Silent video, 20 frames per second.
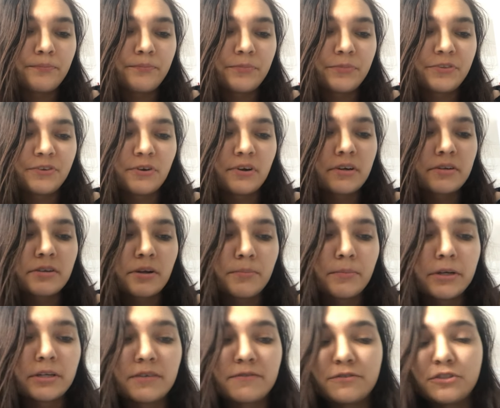during the
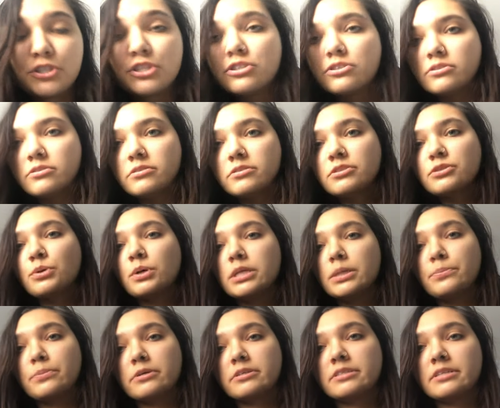month of June,
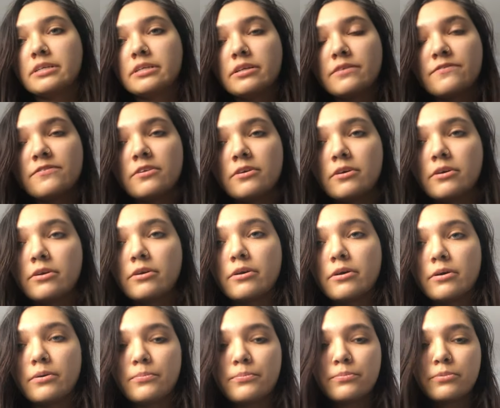20% of
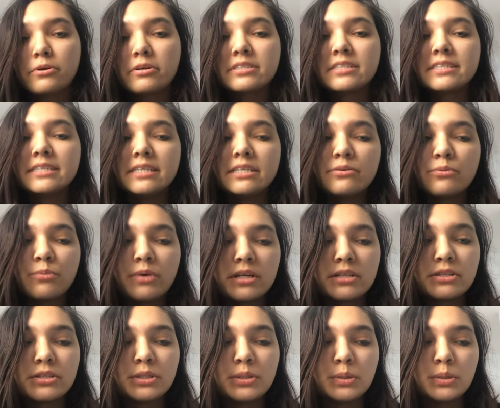the proceeds
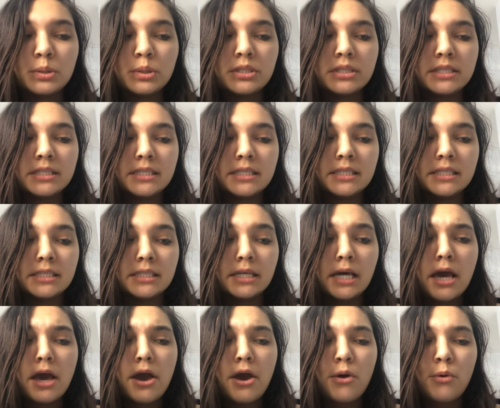went to the
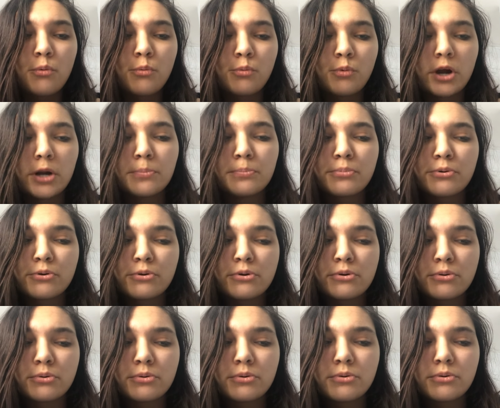
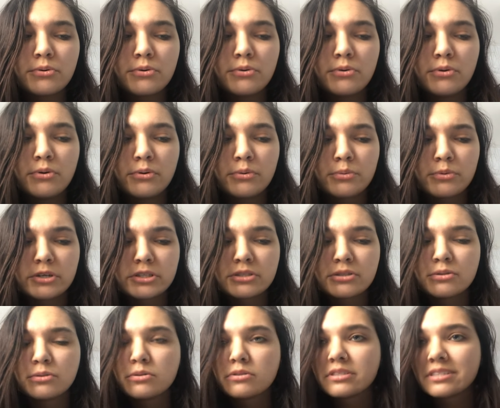Rainbow
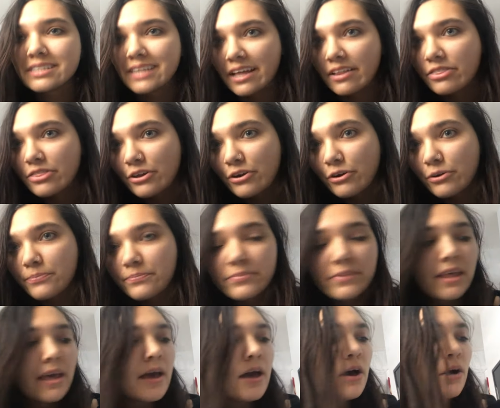Ursu Center,
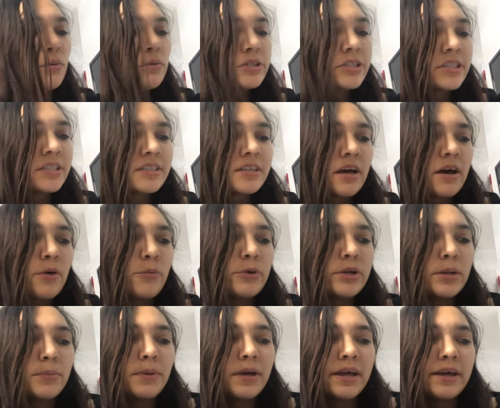which is a
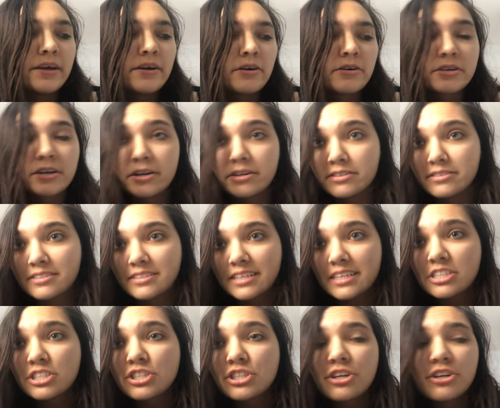Winnipeg
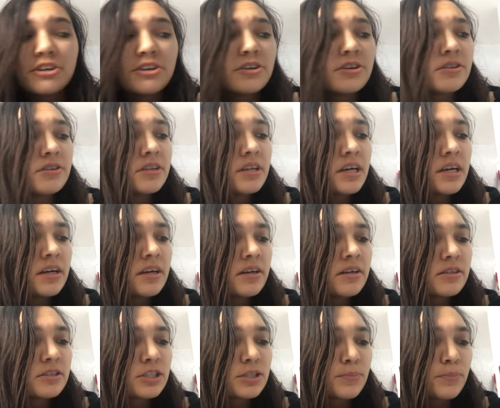organization
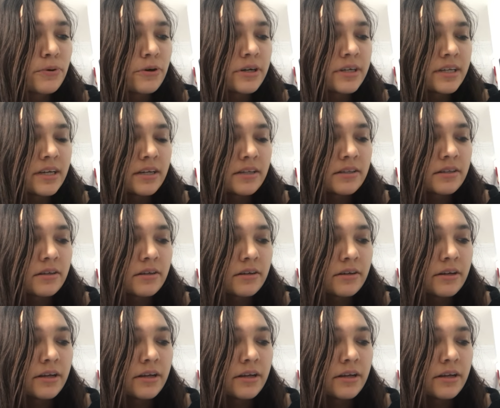supporting the